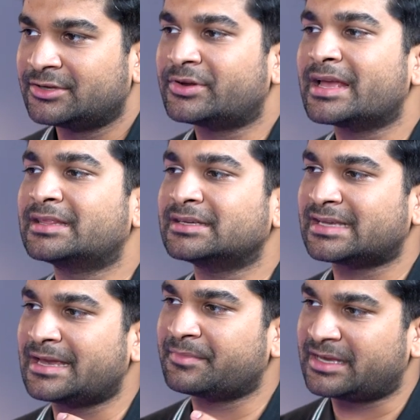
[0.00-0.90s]
you take the
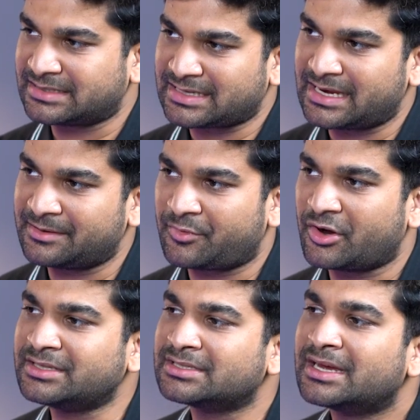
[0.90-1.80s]
same key selling
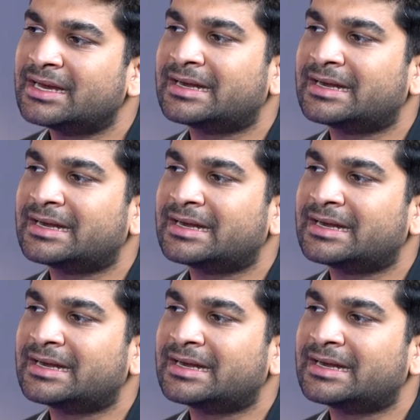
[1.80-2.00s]
points,